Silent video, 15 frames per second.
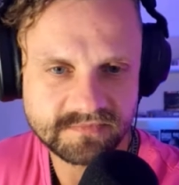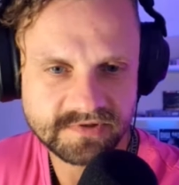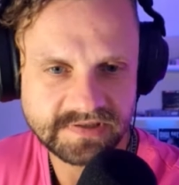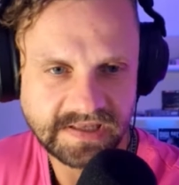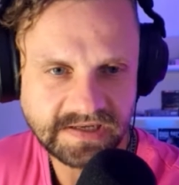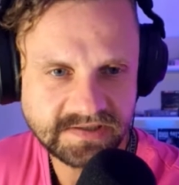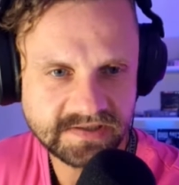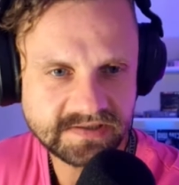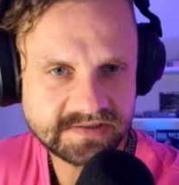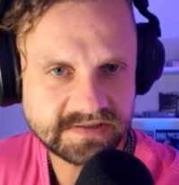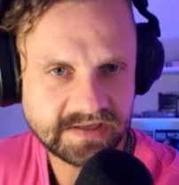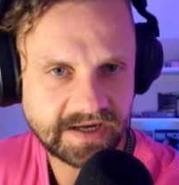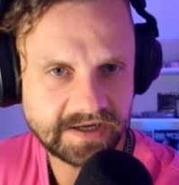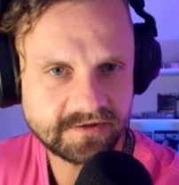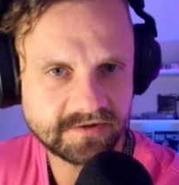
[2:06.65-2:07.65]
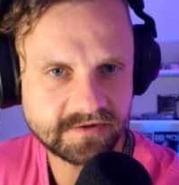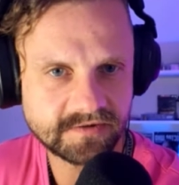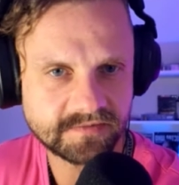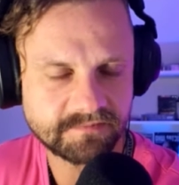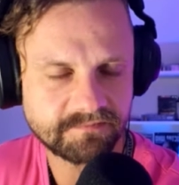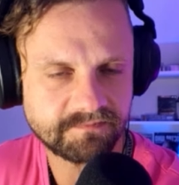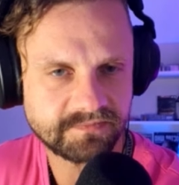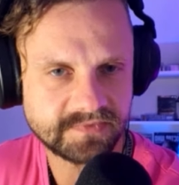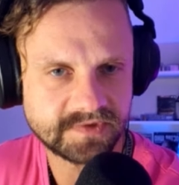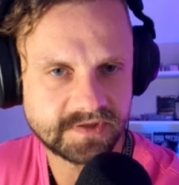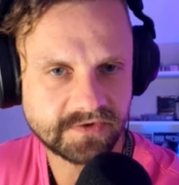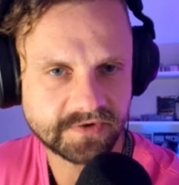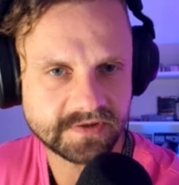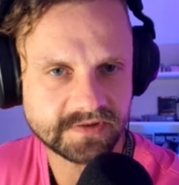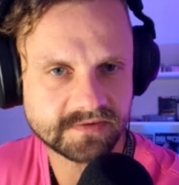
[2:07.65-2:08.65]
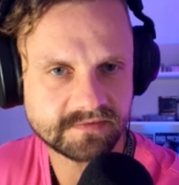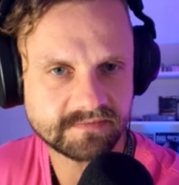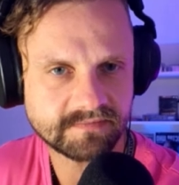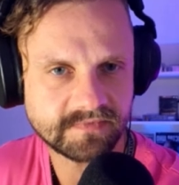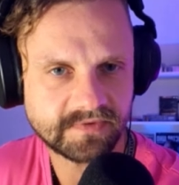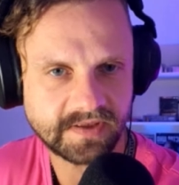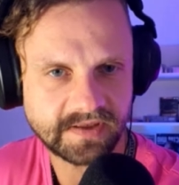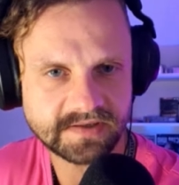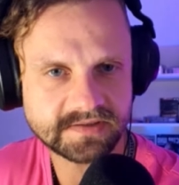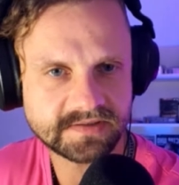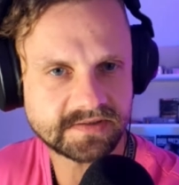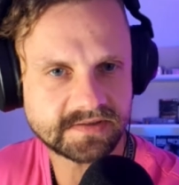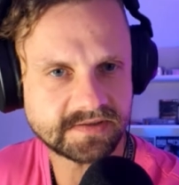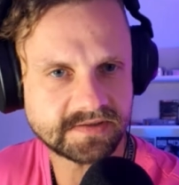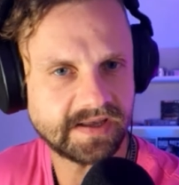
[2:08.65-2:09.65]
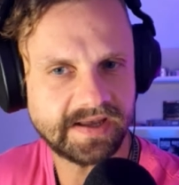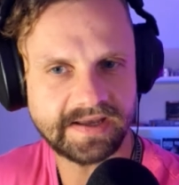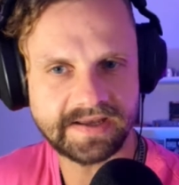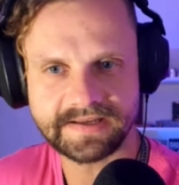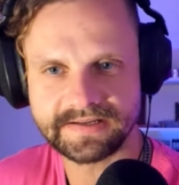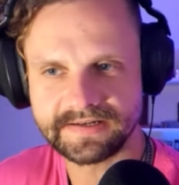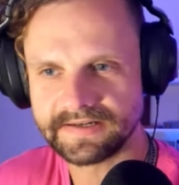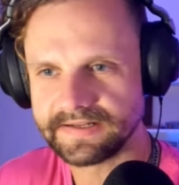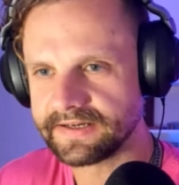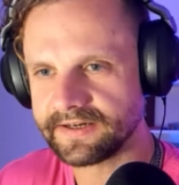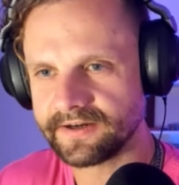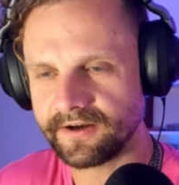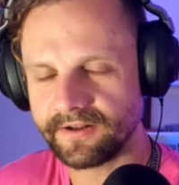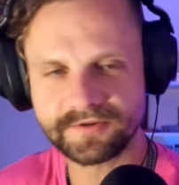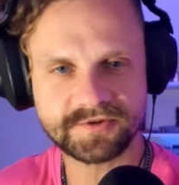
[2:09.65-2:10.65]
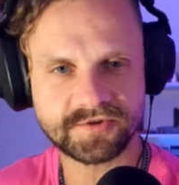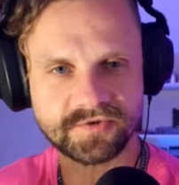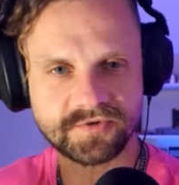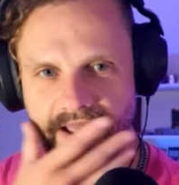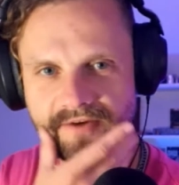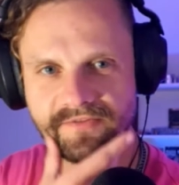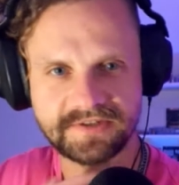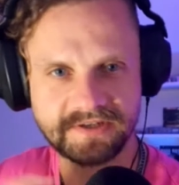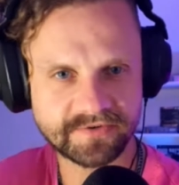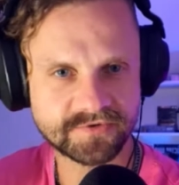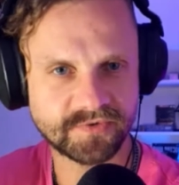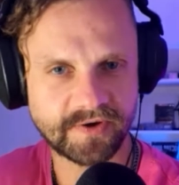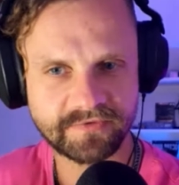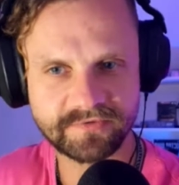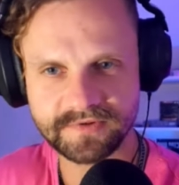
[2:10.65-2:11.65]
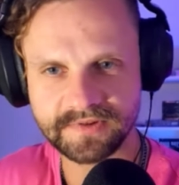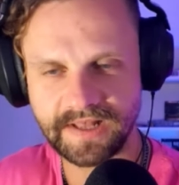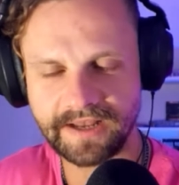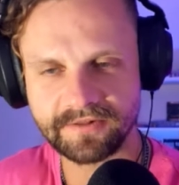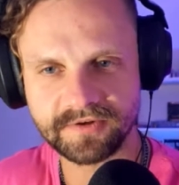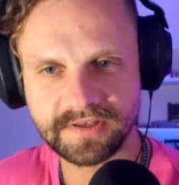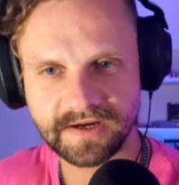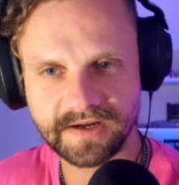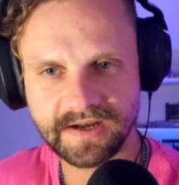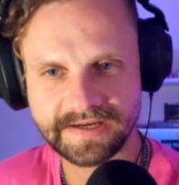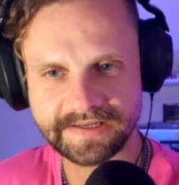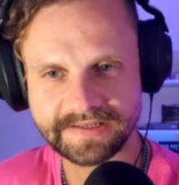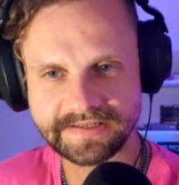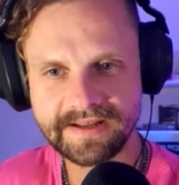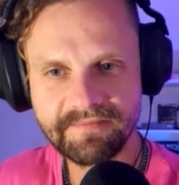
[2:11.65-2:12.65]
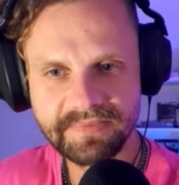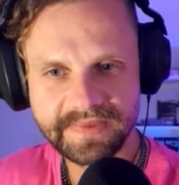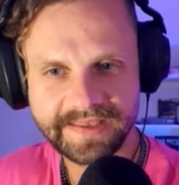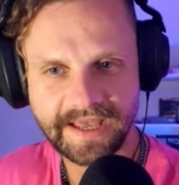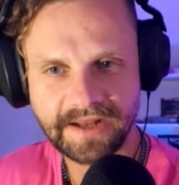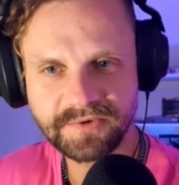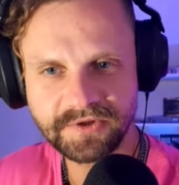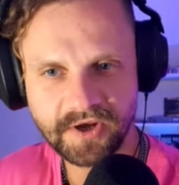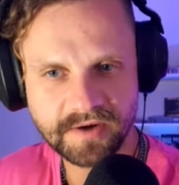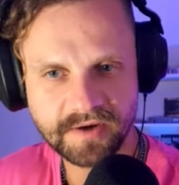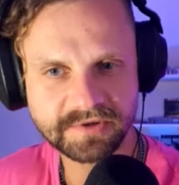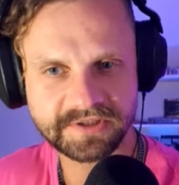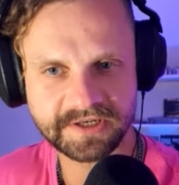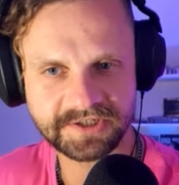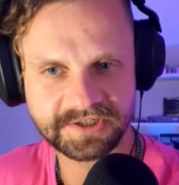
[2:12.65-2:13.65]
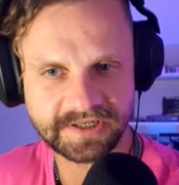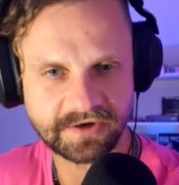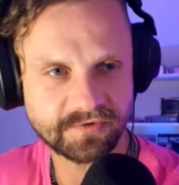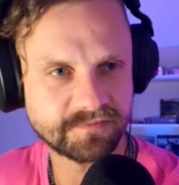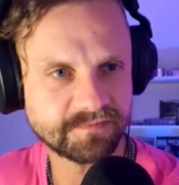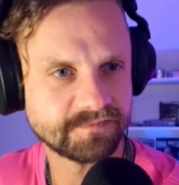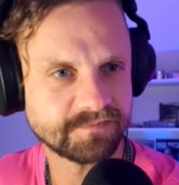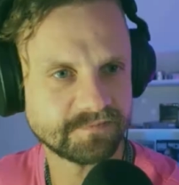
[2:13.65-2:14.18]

relations, I do different things, and also I have shares, so I look young again. Can we talk about Tersha now?